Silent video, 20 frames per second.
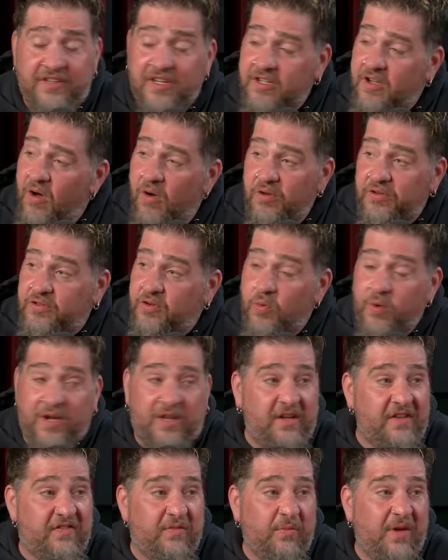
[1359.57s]
It goes
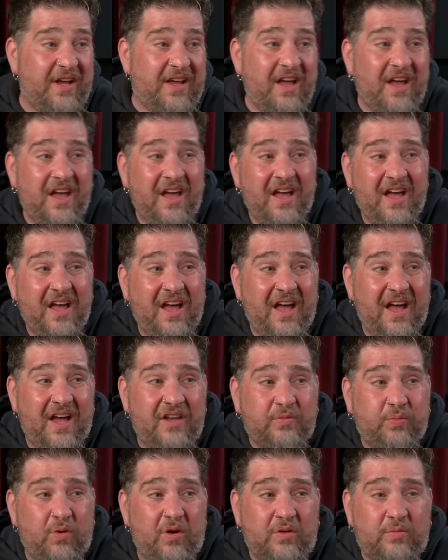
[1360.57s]
quickly from like,
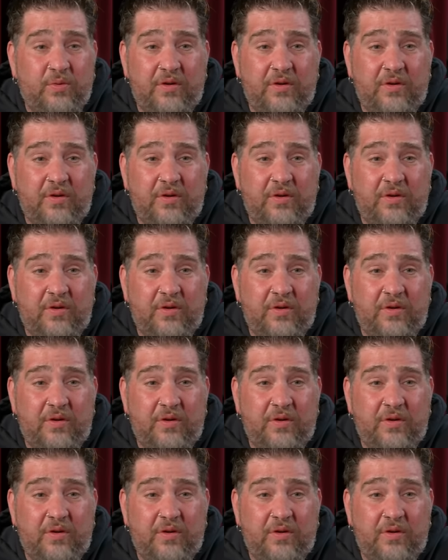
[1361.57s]
has worked